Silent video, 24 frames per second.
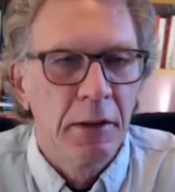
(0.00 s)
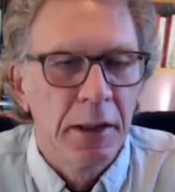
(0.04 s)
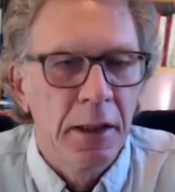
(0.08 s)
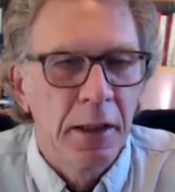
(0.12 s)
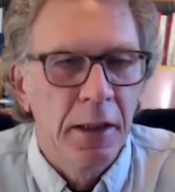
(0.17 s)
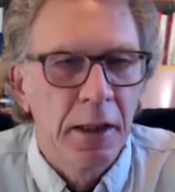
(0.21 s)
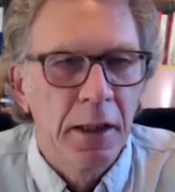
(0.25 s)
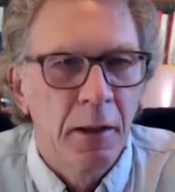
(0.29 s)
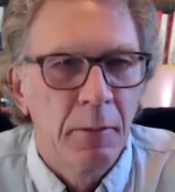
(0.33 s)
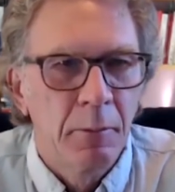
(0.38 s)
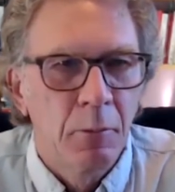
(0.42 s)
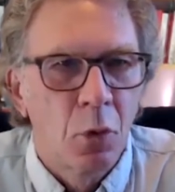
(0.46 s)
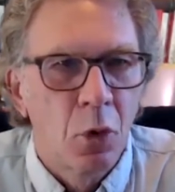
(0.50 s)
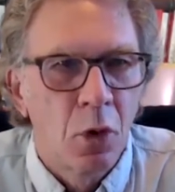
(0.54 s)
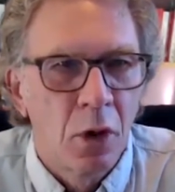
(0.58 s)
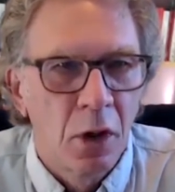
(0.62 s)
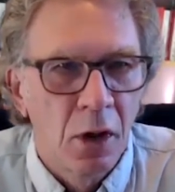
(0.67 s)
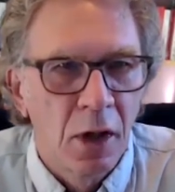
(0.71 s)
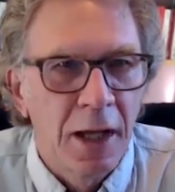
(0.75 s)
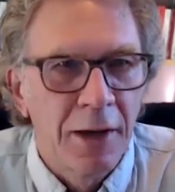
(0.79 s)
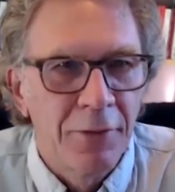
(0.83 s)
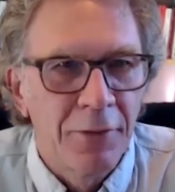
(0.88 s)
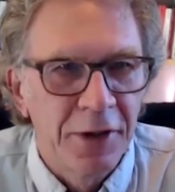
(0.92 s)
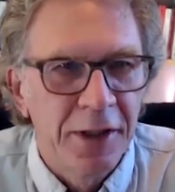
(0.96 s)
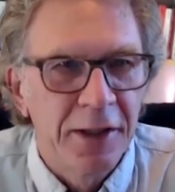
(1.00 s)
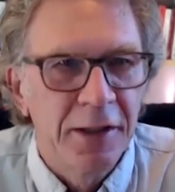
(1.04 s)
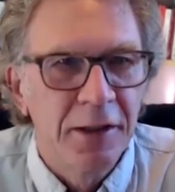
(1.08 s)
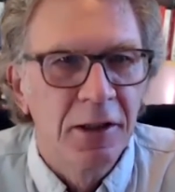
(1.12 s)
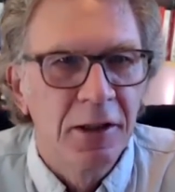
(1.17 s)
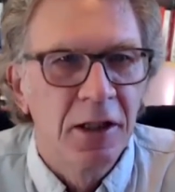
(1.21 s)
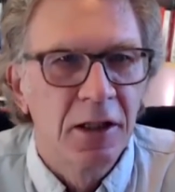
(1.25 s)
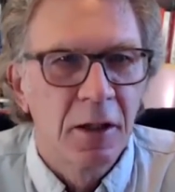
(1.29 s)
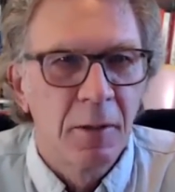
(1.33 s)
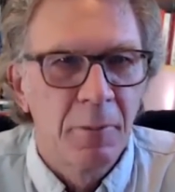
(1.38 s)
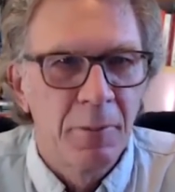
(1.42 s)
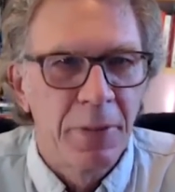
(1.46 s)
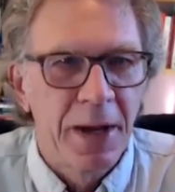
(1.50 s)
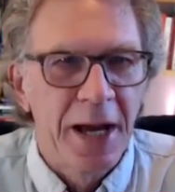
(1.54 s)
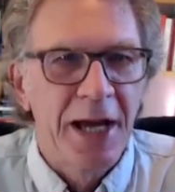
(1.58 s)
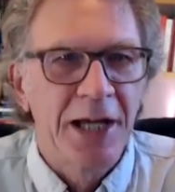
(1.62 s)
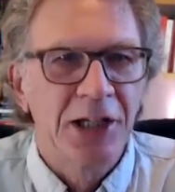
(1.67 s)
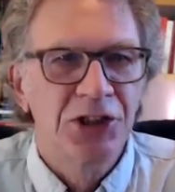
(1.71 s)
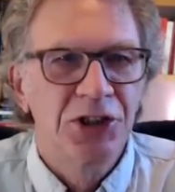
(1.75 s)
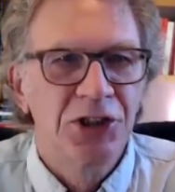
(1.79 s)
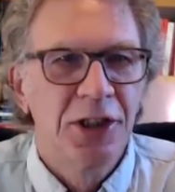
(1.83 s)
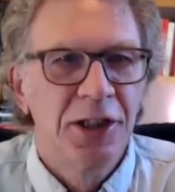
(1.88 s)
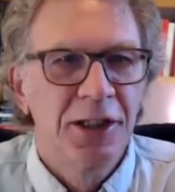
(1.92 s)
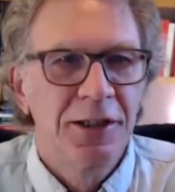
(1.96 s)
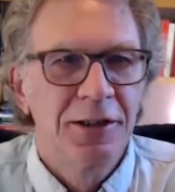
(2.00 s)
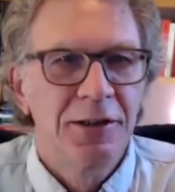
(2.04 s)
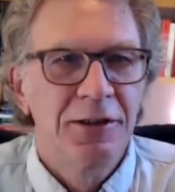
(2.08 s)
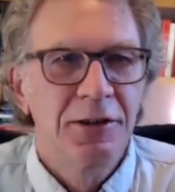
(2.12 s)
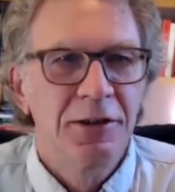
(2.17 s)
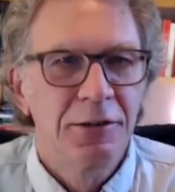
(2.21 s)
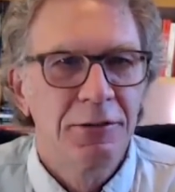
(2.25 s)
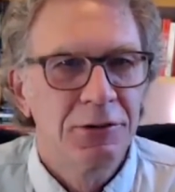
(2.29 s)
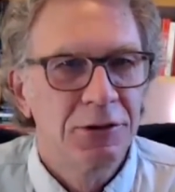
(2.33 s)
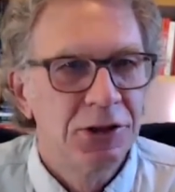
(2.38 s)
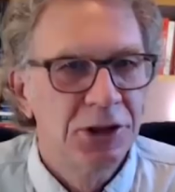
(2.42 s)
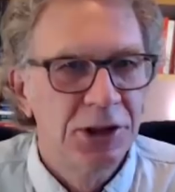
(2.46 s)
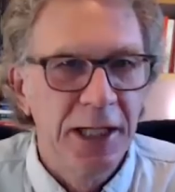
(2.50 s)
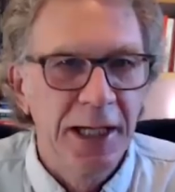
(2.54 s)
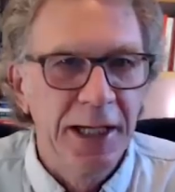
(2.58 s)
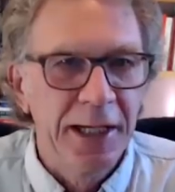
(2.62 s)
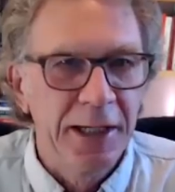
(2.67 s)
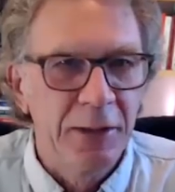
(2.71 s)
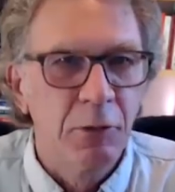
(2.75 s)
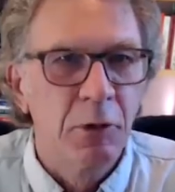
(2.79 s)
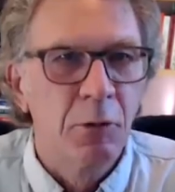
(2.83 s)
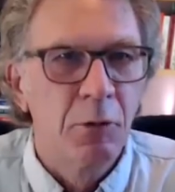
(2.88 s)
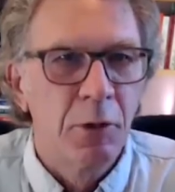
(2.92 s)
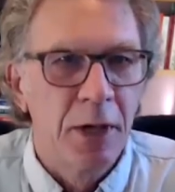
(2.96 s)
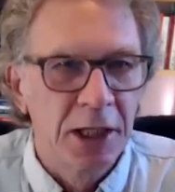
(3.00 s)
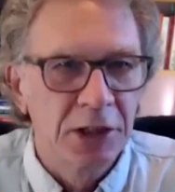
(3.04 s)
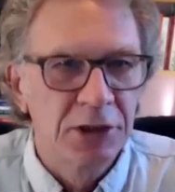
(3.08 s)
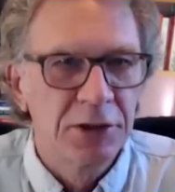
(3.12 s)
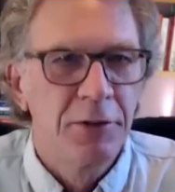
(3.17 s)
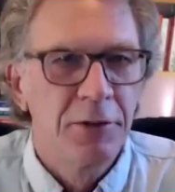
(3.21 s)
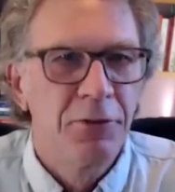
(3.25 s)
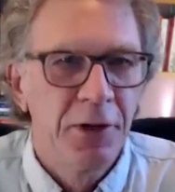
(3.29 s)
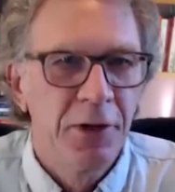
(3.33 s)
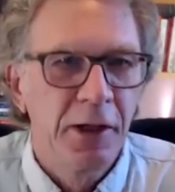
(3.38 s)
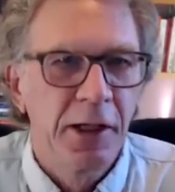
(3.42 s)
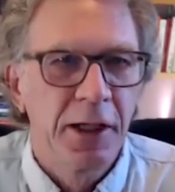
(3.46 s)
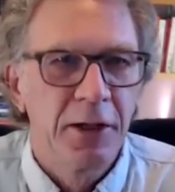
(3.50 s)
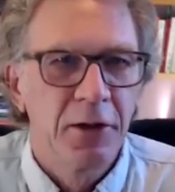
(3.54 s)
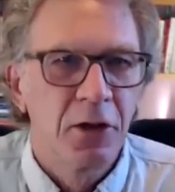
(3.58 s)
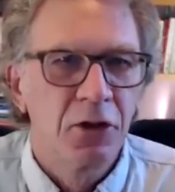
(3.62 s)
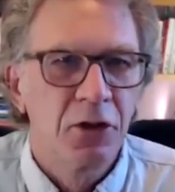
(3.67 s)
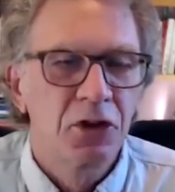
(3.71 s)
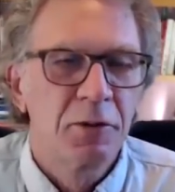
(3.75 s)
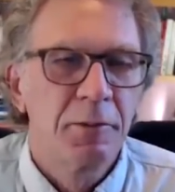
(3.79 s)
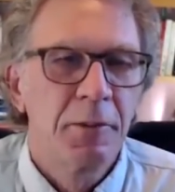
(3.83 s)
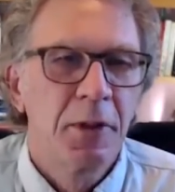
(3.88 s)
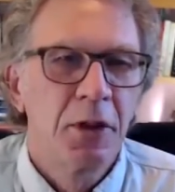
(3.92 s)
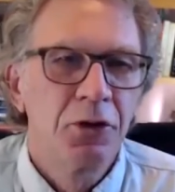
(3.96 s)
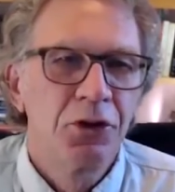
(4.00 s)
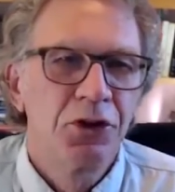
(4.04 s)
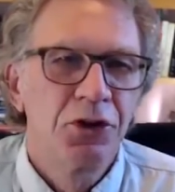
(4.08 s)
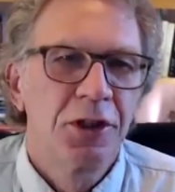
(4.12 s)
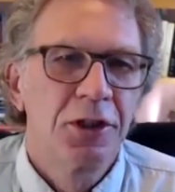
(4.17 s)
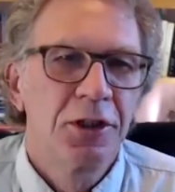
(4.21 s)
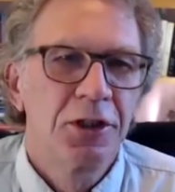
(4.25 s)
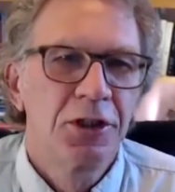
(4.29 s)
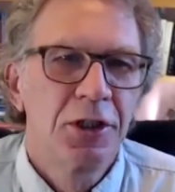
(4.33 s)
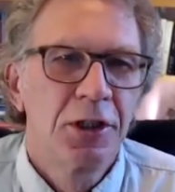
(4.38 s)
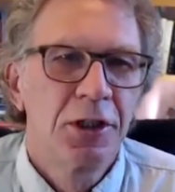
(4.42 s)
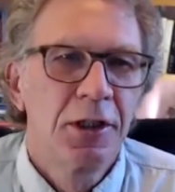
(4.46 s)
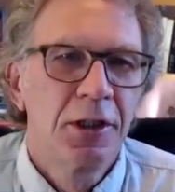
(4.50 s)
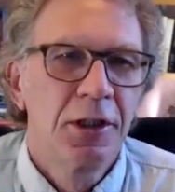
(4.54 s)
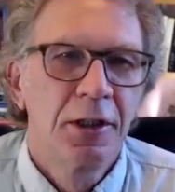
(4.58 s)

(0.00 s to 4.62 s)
in a more loving, compassionate state, when we're actually feeling those emotions.